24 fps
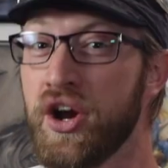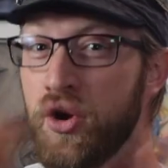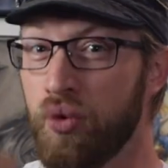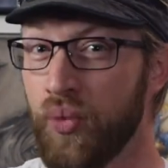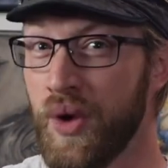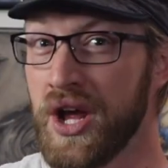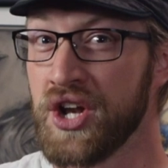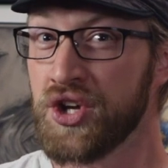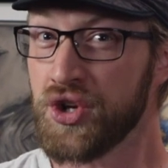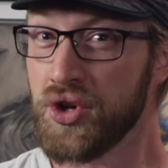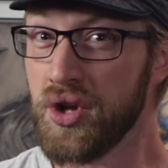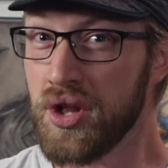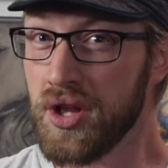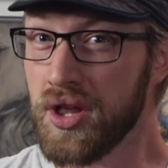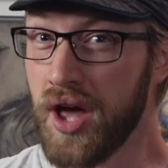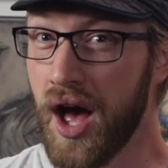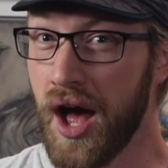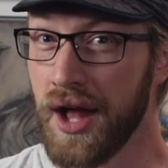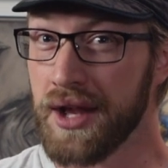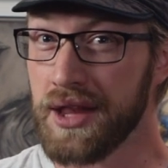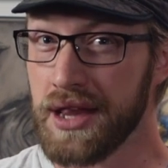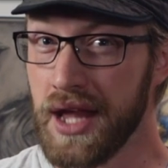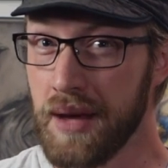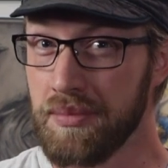original
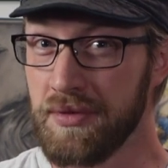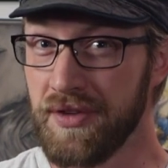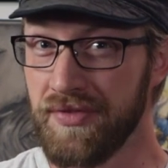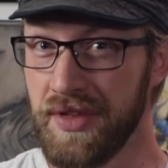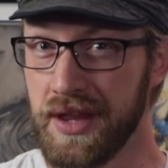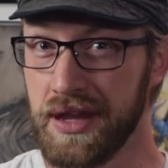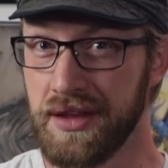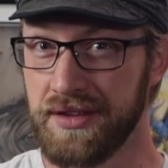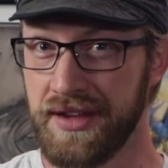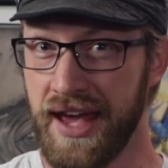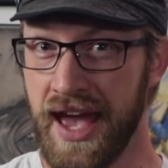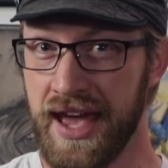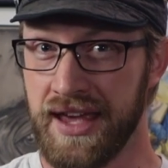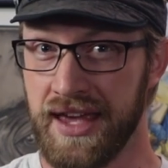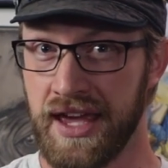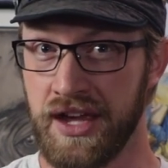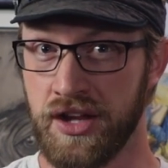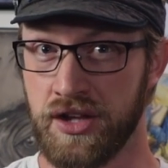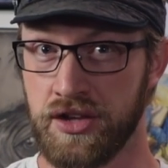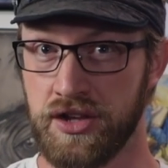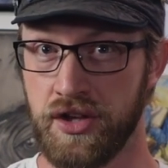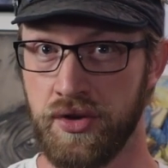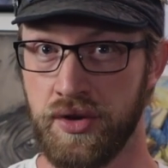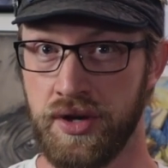concept of this deck
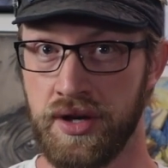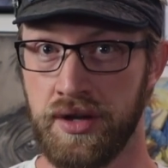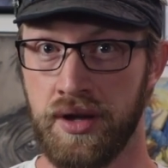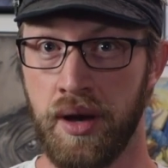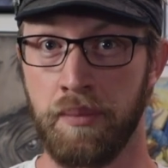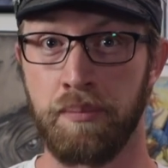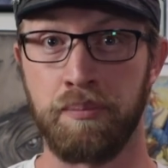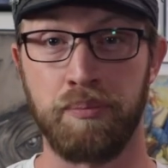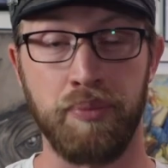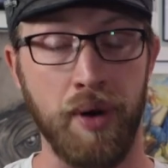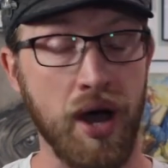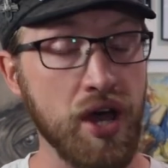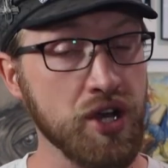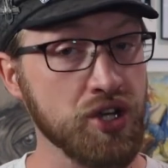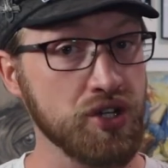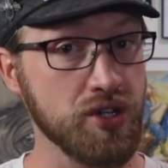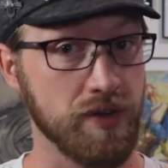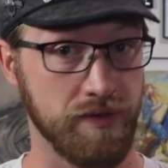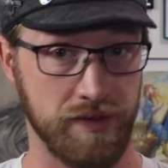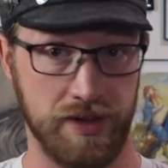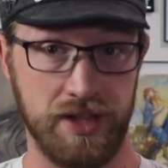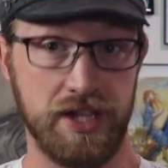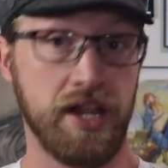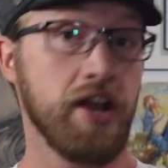included a bunch
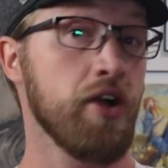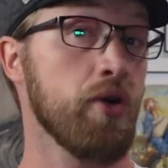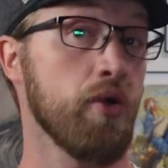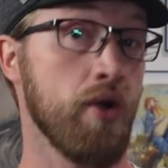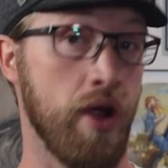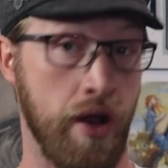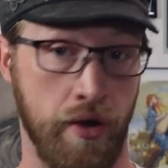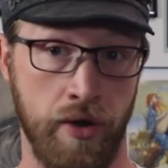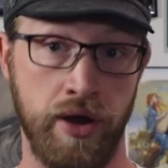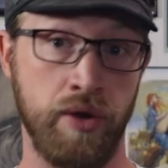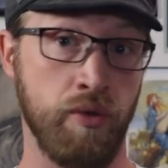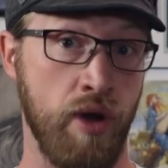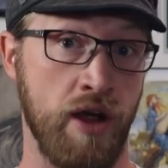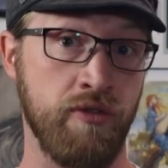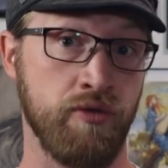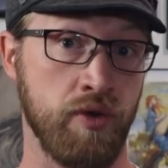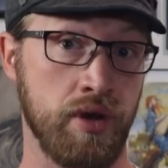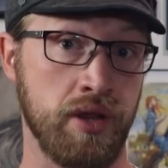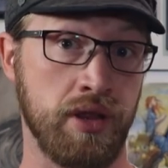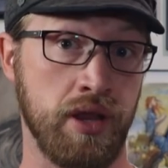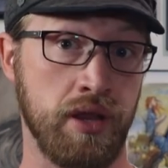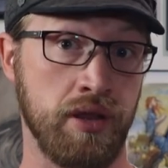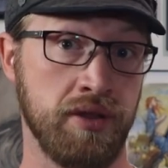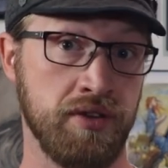of literary
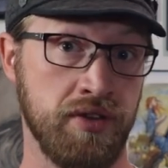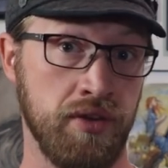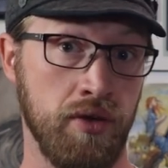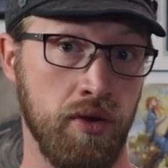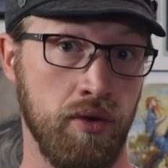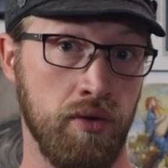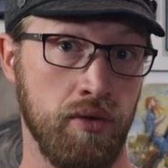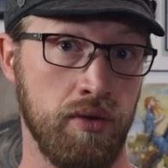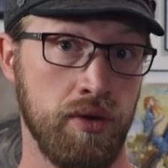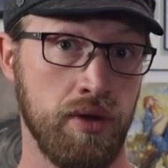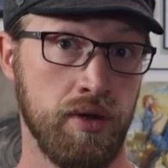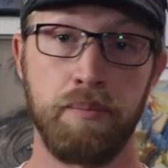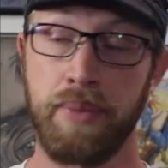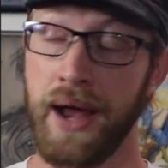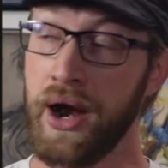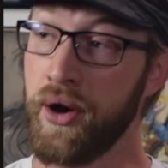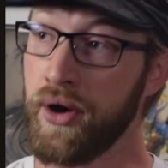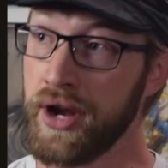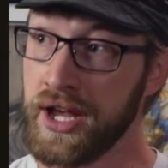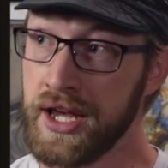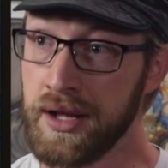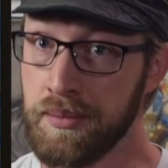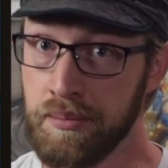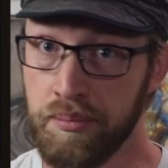references, too.
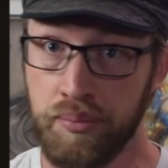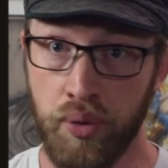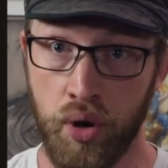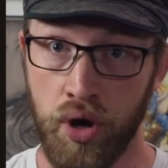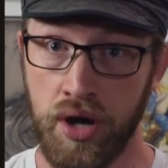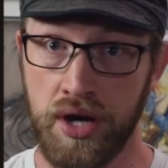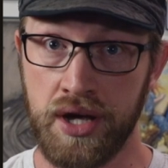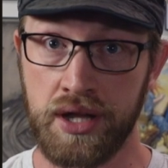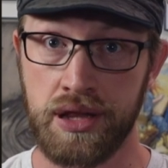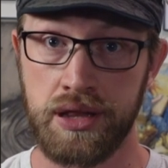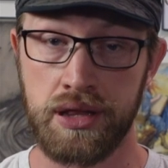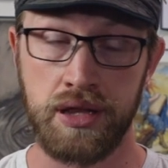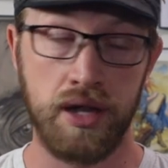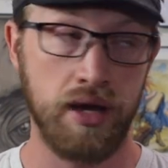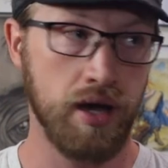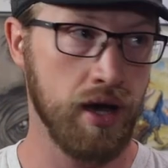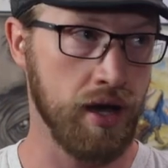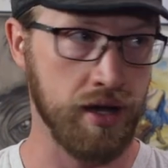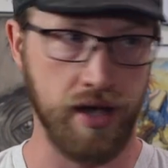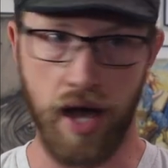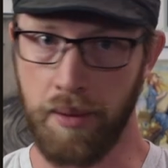Beryon books, a